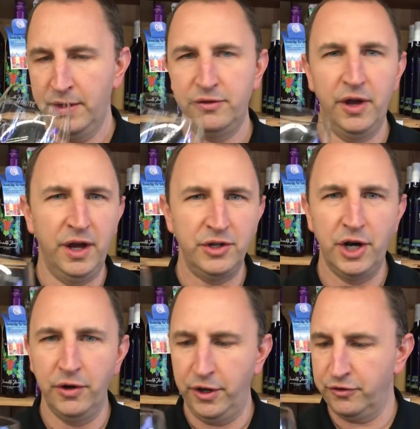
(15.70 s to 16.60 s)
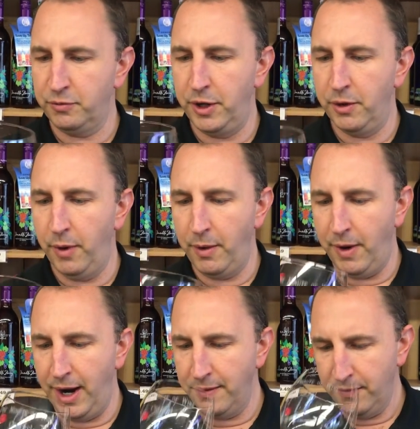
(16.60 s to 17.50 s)
It's uh, generally a sweeter white
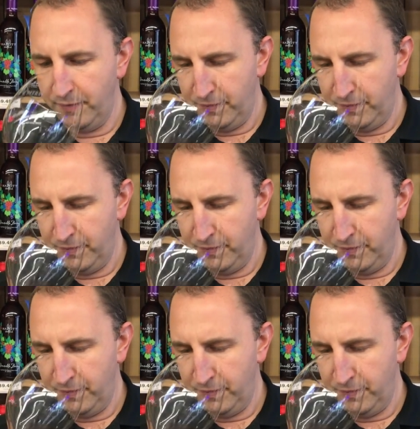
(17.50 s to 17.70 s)
wine.